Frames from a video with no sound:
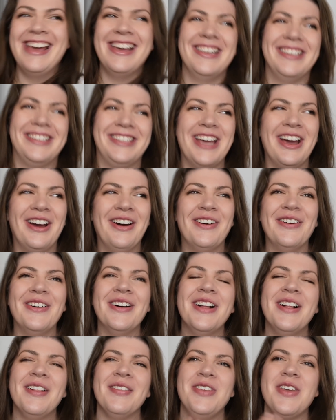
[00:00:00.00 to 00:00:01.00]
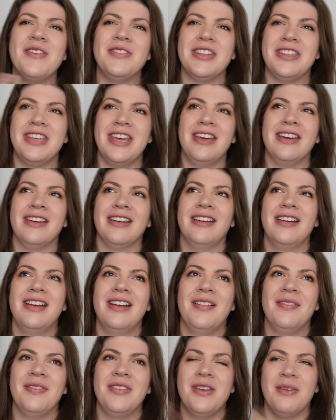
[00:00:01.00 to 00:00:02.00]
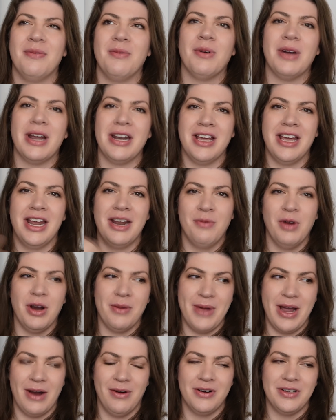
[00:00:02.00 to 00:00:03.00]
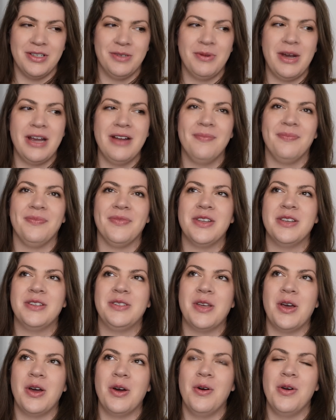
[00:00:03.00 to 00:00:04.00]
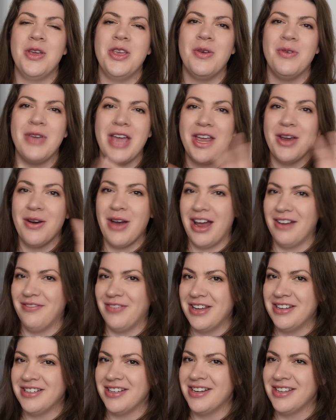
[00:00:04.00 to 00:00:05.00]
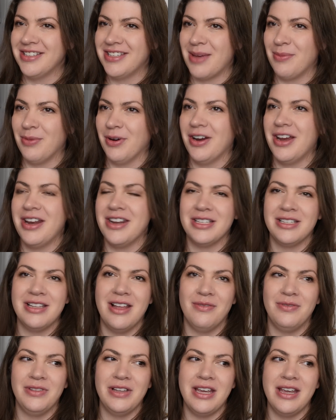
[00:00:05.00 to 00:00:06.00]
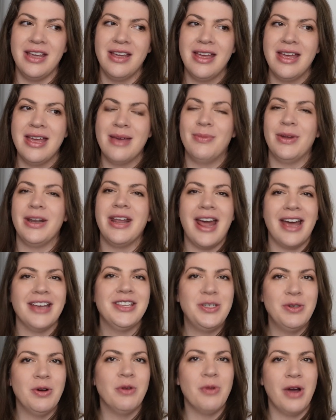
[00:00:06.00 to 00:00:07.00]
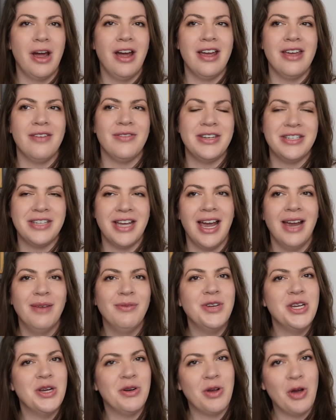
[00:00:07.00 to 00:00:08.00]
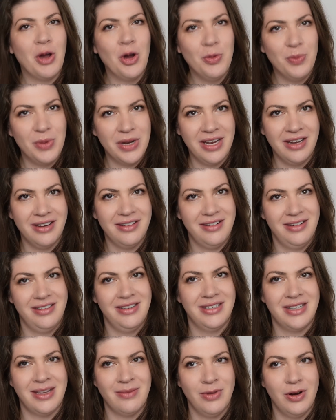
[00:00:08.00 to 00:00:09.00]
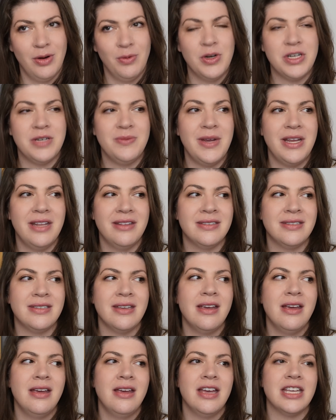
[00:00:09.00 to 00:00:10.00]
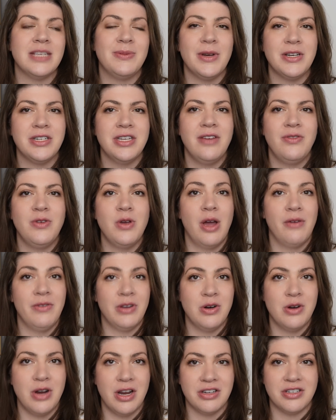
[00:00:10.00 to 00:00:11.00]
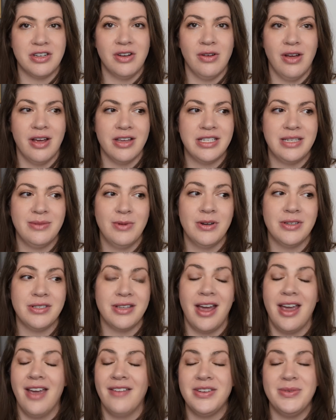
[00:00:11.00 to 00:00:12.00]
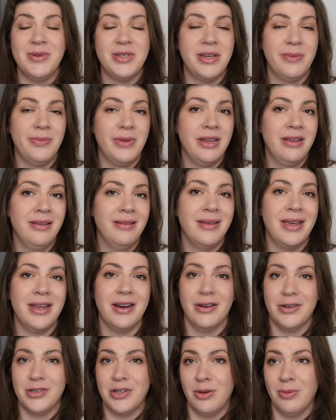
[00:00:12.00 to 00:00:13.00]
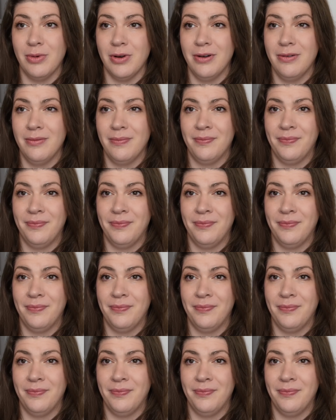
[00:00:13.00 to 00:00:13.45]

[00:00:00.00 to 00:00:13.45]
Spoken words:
So you have to think, we're going to kind of work backwards, right? So you get your Advent in December. It is lovely, but it has to arrive in time for you to open it in December, which means, especially if you have international customers, I have to be shipping in October,